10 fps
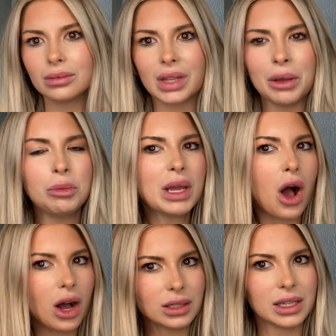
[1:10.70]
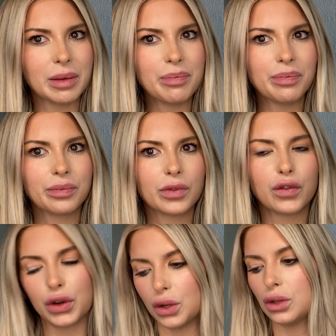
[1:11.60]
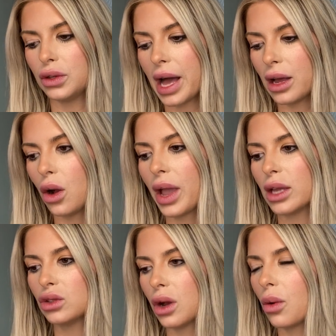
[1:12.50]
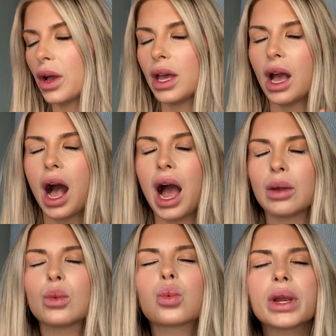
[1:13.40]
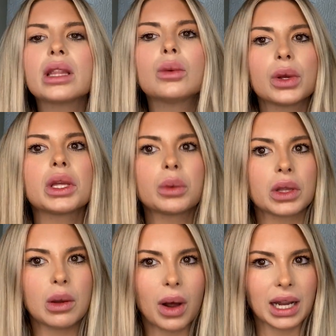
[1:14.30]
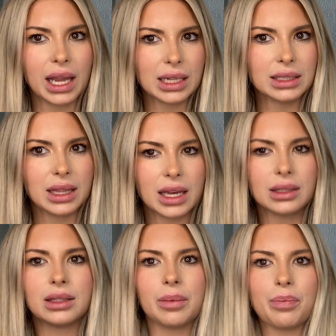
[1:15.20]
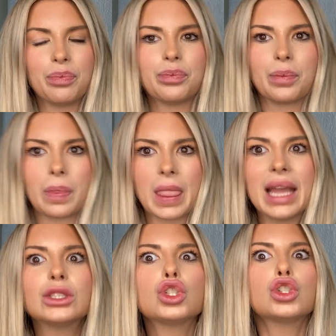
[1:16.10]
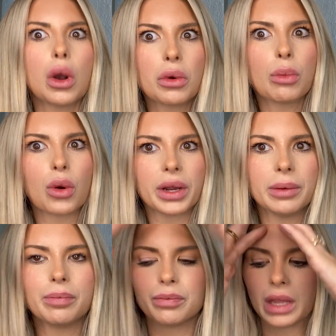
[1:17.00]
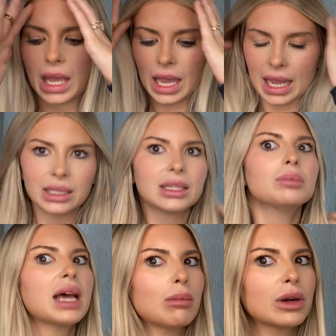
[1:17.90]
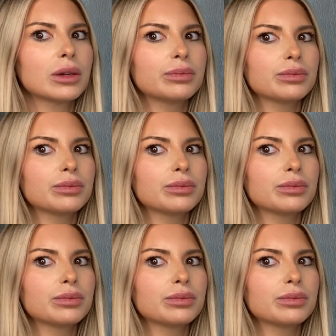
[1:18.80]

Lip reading: it would be awesome for you to do that. Okay, so I really want to get into this. It's so important. It's September.